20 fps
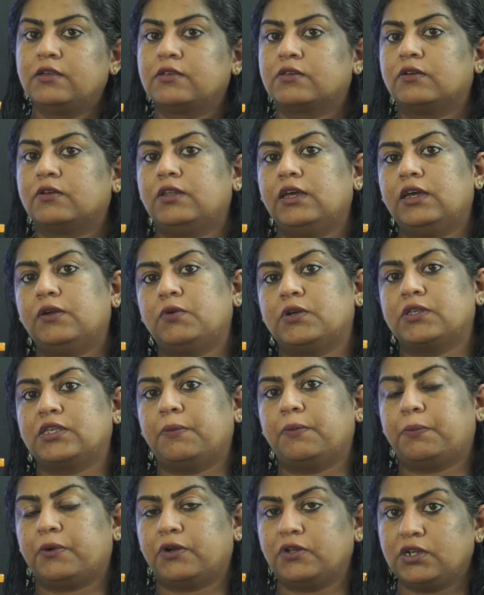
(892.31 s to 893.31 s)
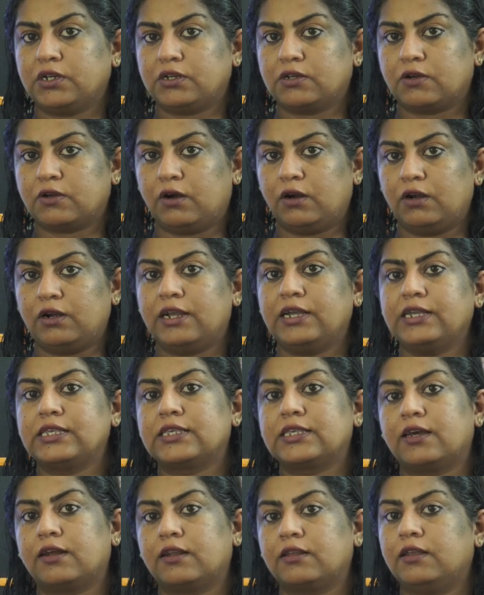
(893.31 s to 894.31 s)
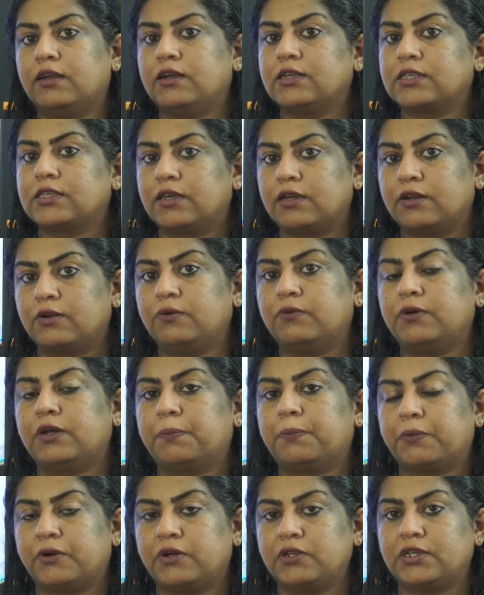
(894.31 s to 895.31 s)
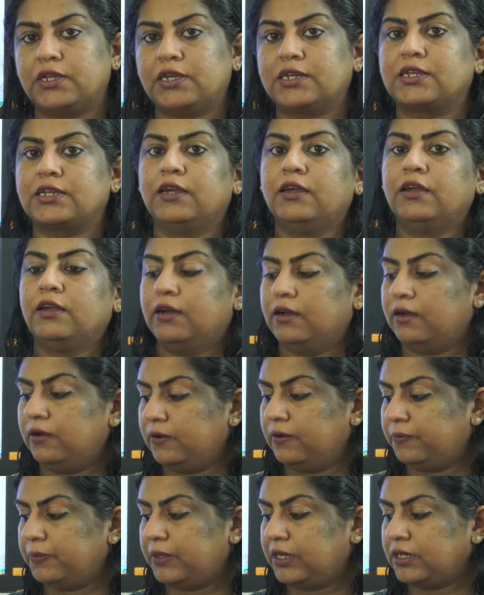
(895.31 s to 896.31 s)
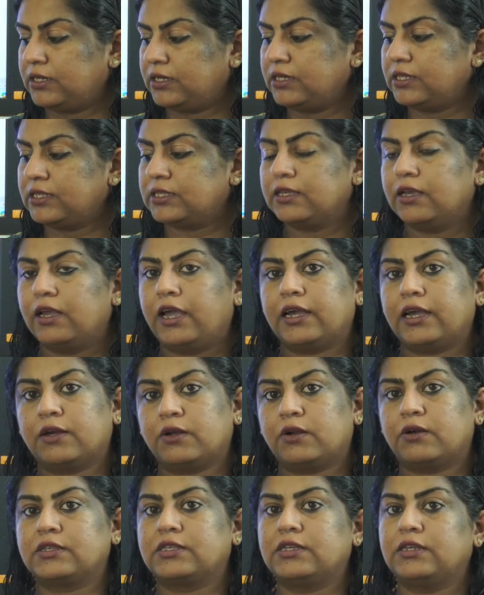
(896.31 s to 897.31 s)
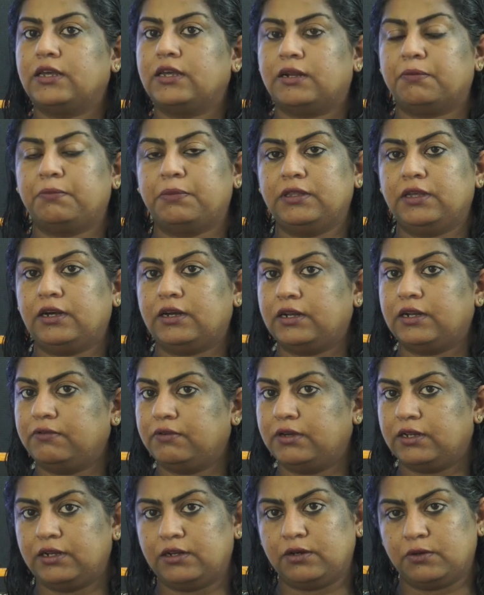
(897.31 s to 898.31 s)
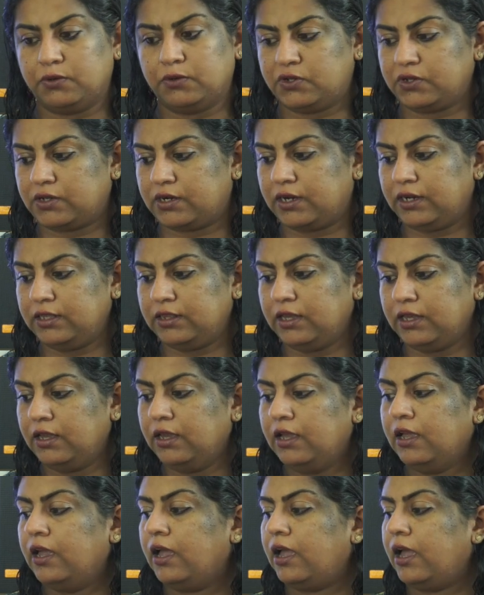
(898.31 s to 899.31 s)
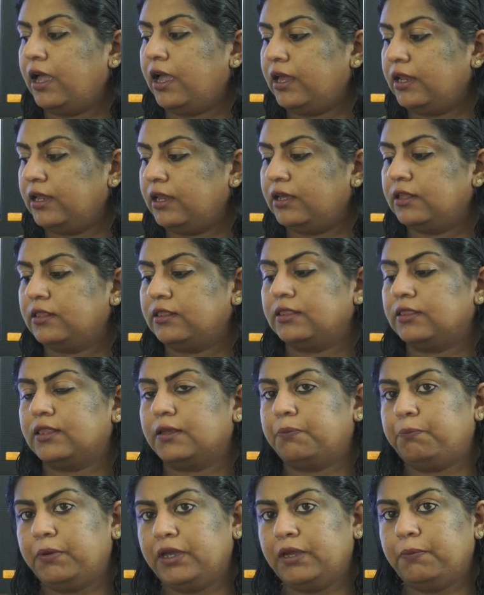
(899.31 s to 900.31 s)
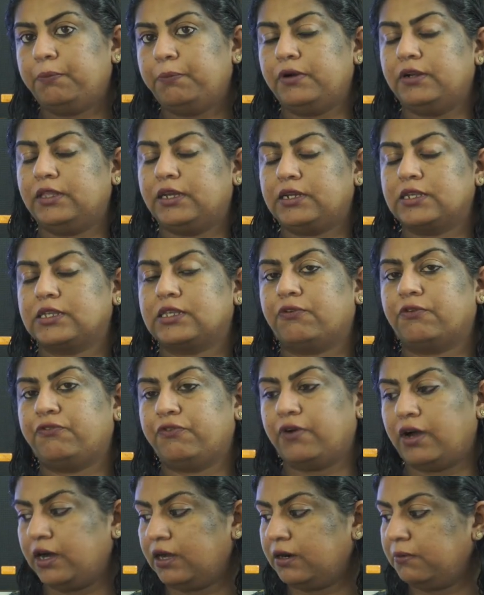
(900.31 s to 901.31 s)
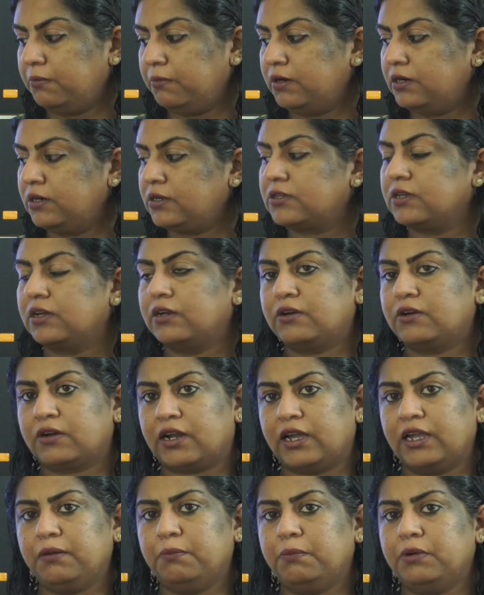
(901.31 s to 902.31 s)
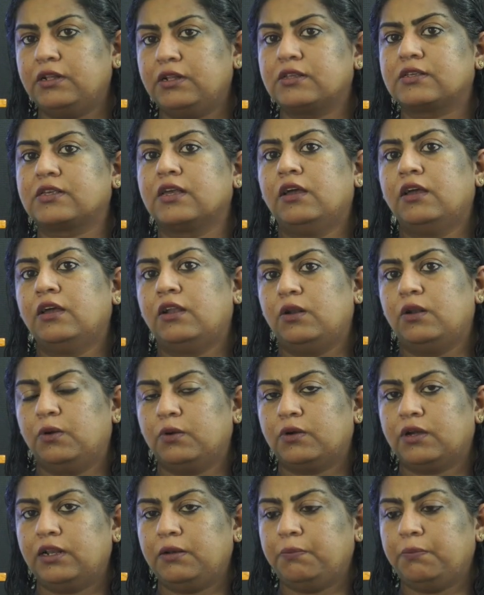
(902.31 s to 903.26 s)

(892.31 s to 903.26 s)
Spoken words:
So there was a project called as Sardar Sarovar project, that is across the Narmada river in Gujarat, and the people, that is farmers, tribals, local